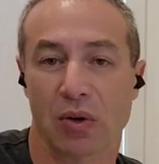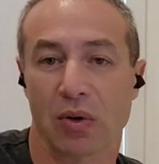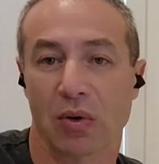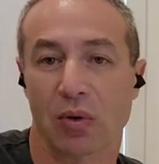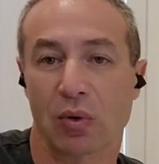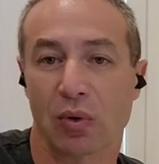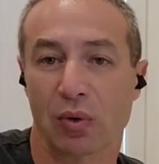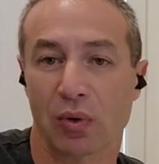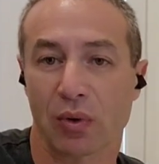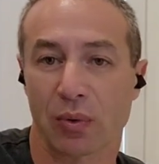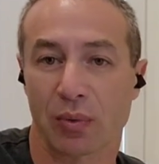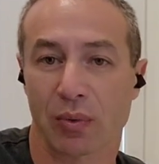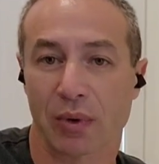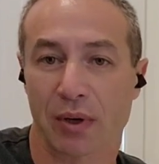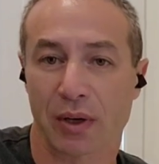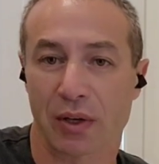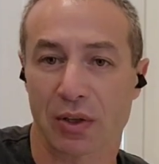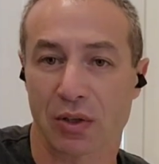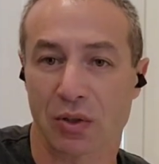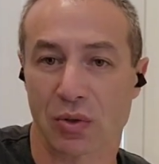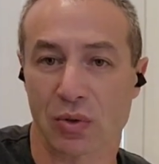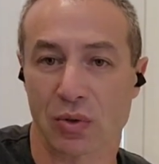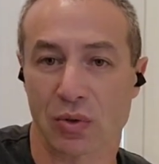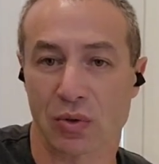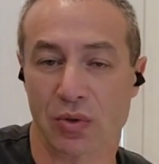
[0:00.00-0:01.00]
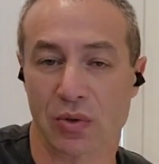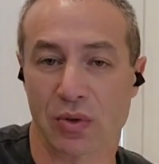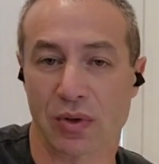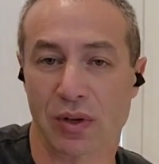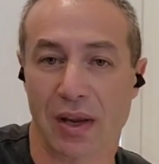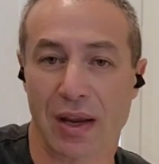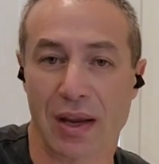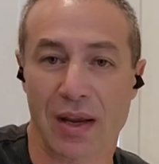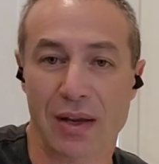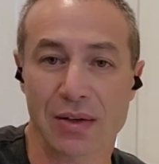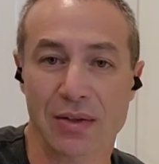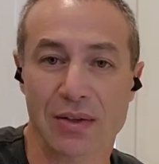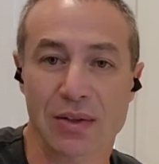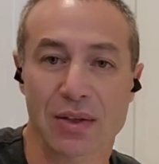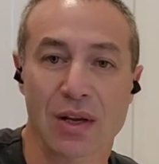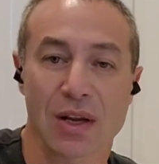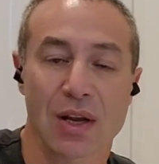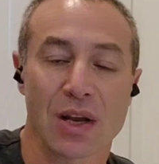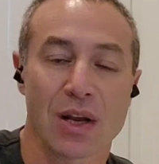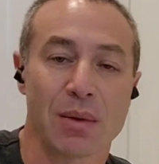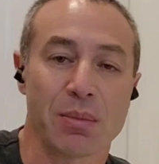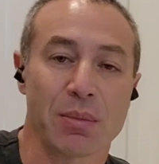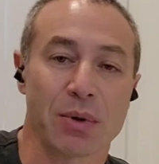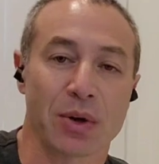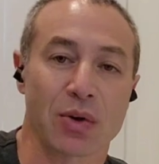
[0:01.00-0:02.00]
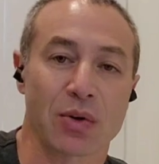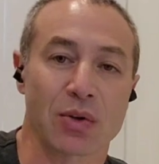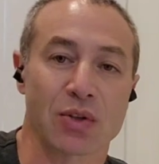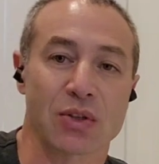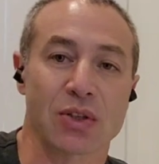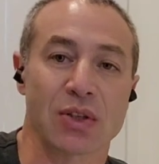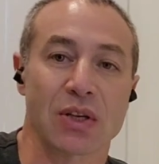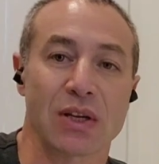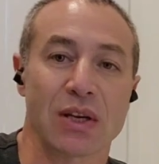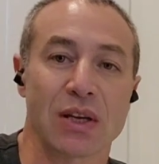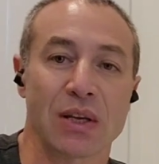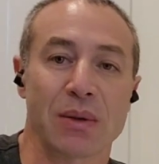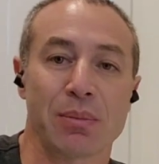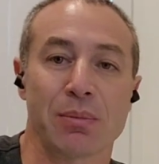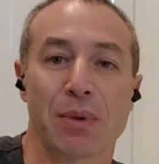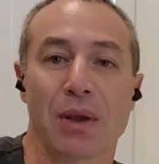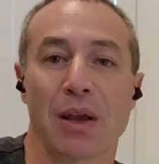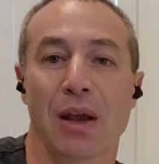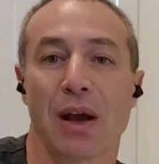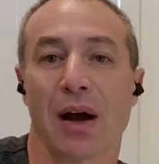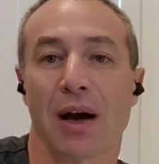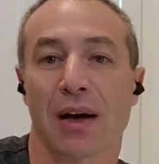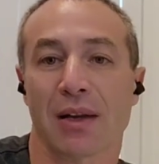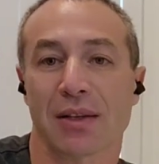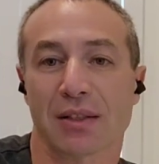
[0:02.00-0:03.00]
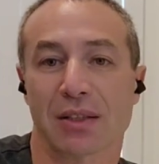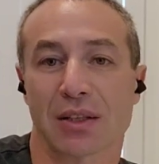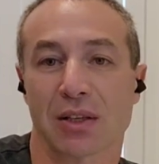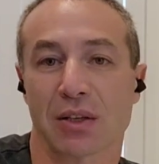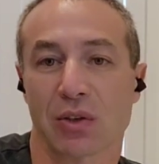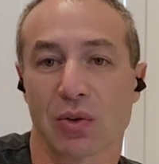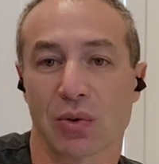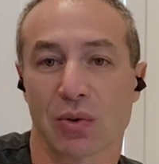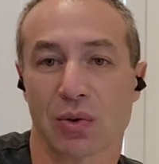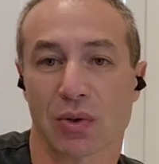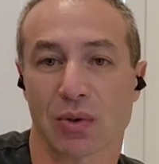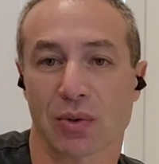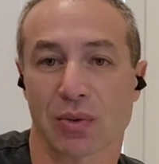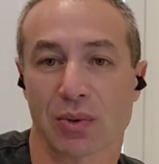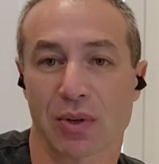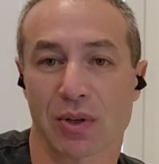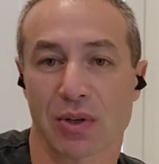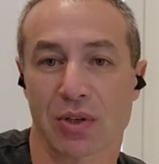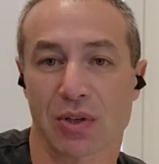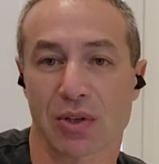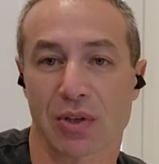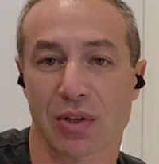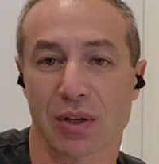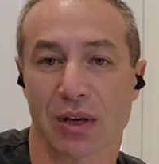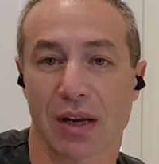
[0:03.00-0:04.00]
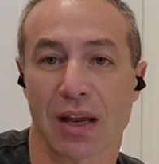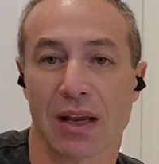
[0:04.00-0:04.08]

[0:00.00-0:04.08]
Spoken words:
all the way to the end, because it may answer your question.